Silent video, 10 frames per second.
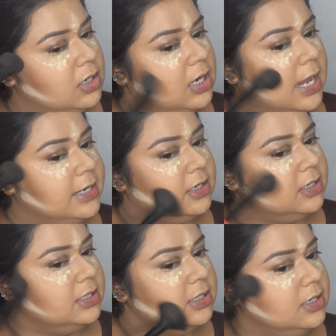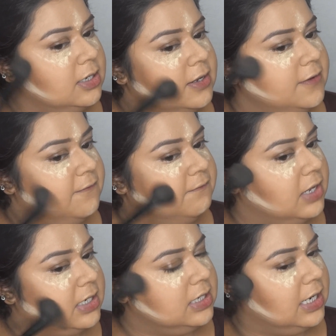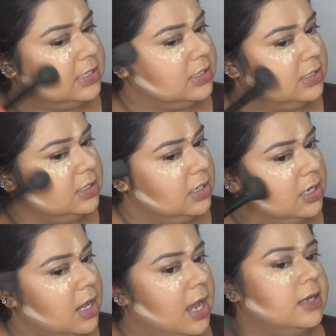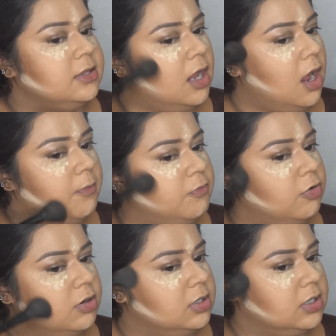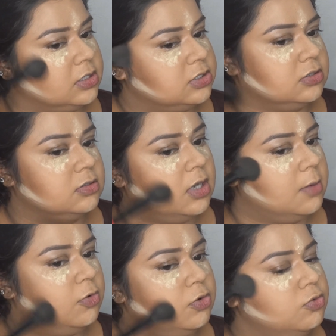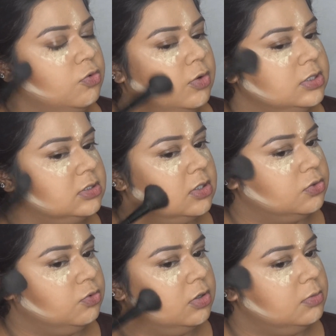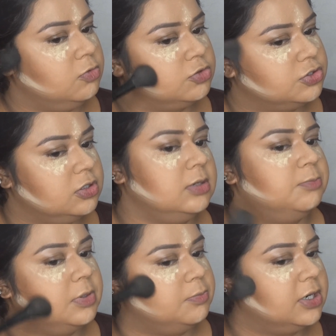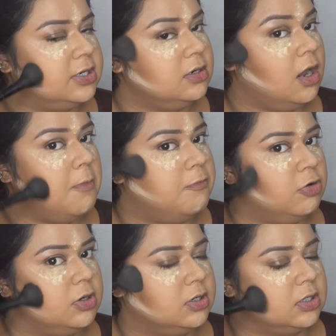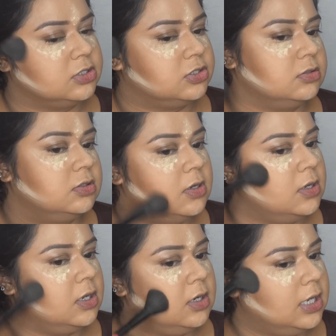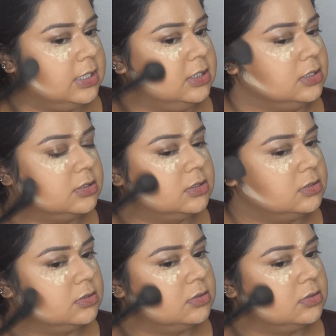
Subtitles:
lightly, very lightly, and in the upward direction. I'm going to go in circular motion but in upward direction like this.